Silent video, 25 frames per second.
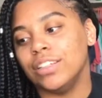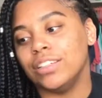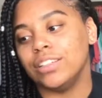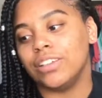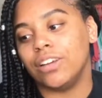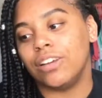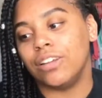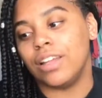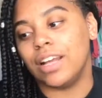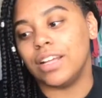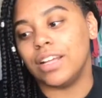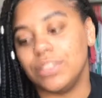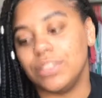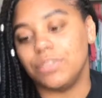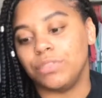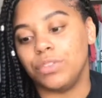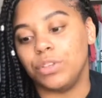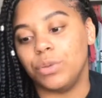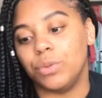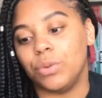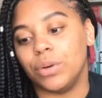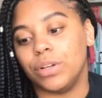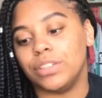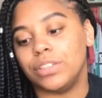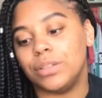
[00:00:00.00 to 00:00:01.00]
So if
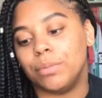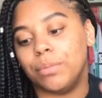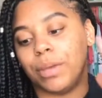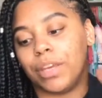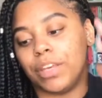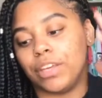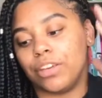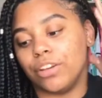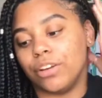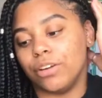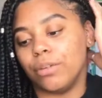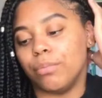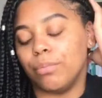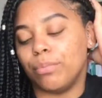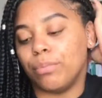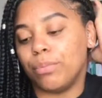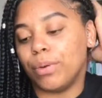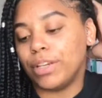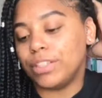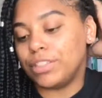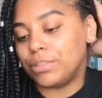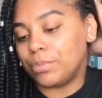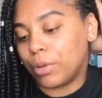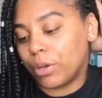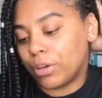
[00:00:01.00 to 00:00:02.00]
you want to make your
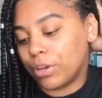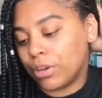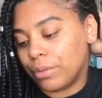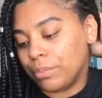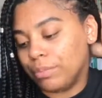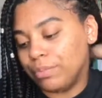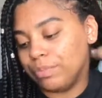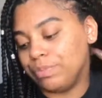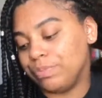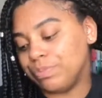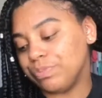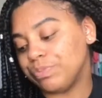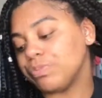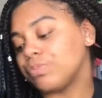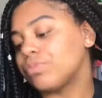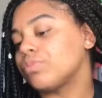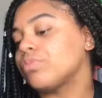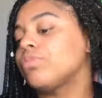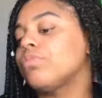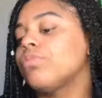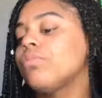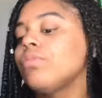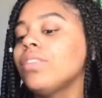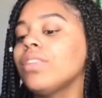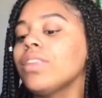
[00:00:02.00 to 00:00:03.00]
braids smell good.
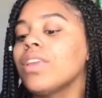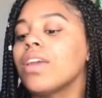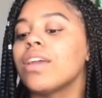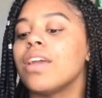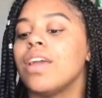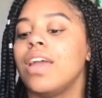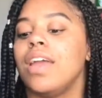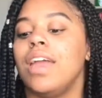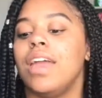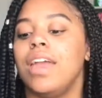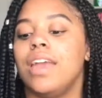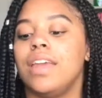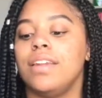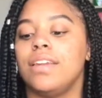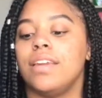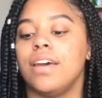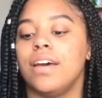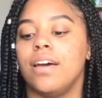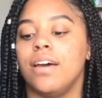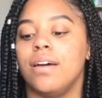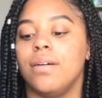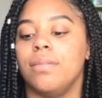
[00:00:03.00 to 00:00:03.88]
And